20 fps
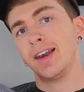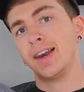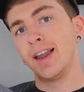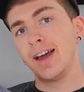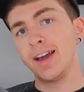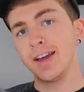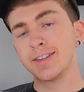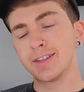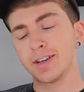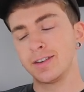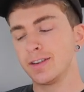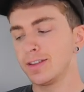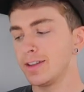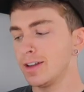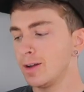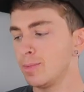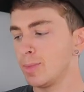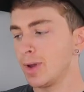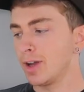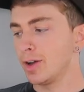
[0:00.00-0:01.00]
layers under
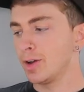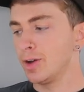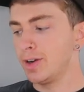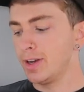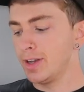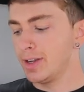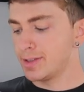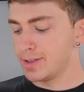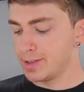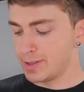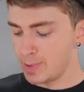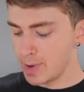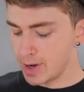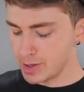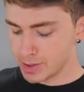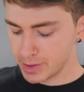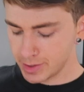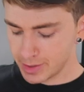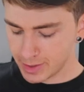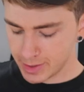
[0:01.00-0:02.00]
them, like hoodies and
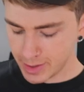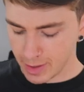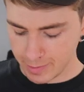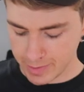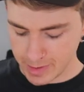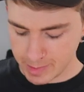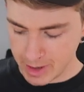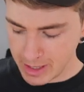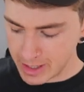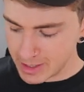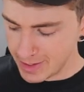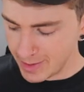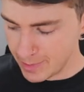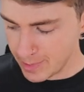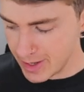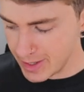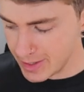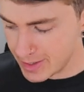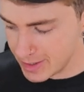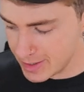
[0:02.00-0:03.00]
sweatshirts and stuff, especially
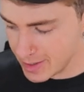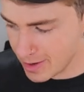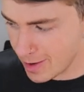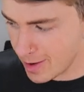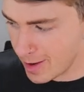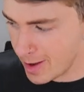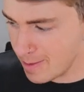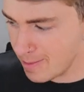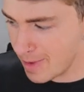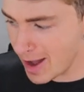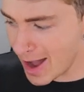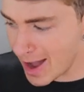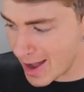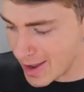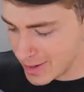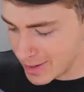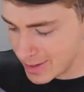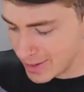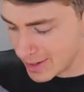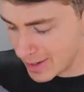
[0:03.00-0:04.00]
winter time.
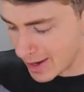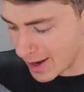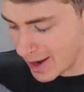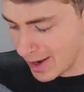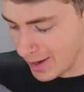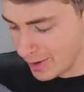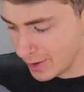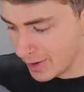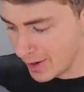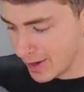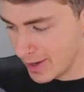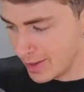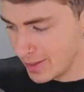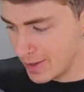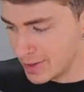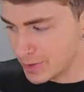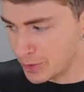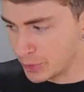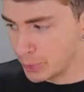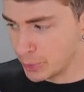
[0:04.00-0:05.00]
And I got it in
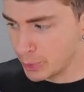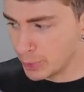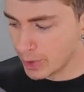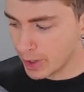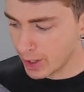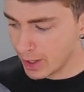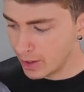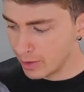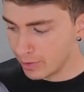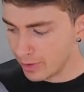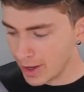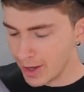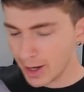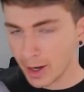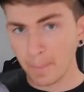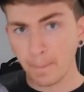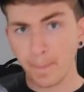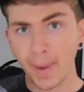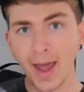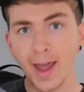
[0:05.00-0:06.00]
this cool kind of
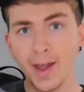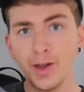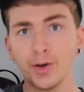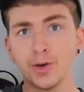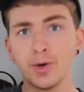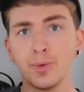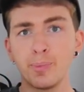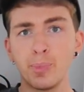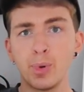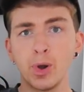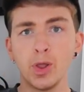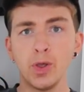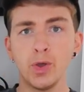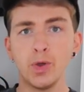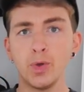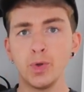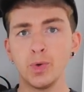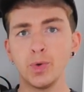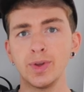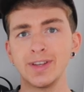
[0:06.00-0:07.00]
like pale
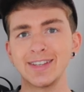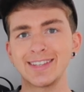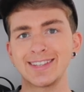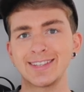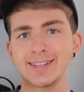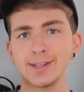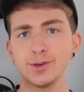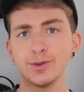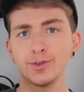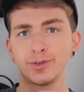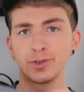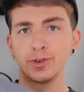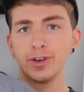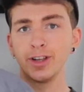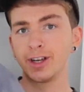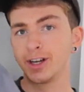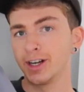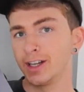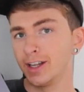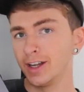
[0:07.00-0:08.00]
blue,
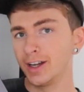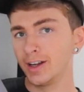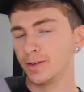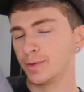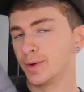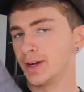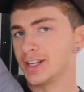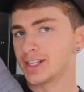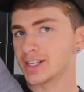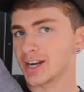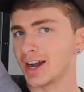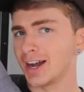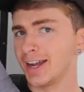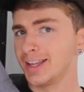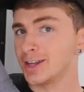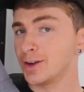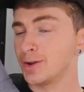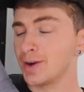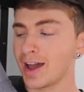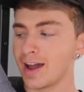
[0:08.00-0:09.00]
silvery color, which I
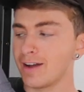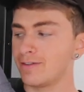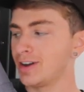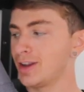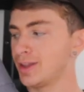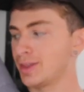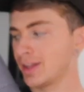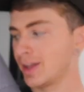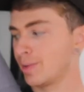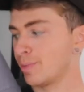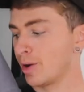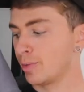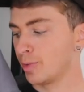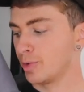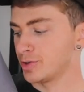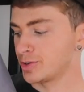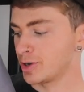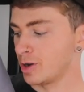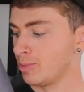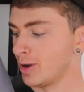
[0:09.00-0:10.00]
don't have anything in my
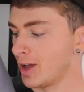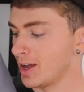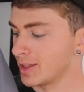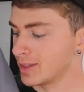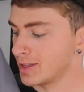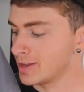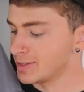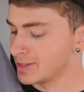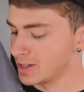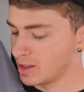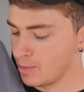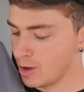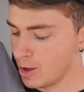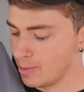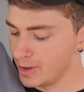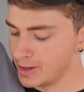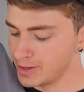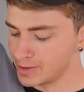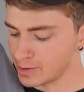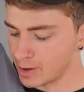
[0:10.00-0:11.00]
wardrobe like this at the
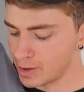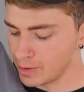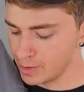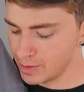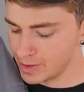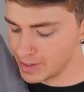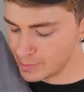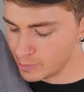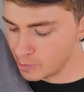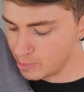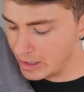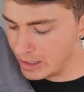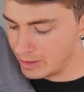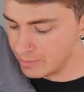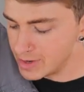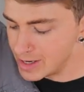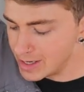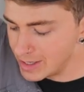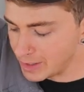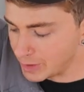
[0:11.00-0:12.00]
moment, so I thought this would be a
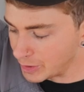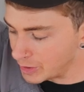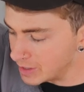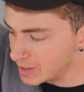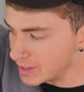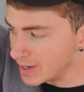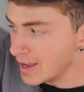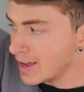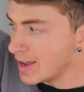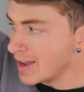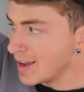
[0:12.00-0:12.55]
really good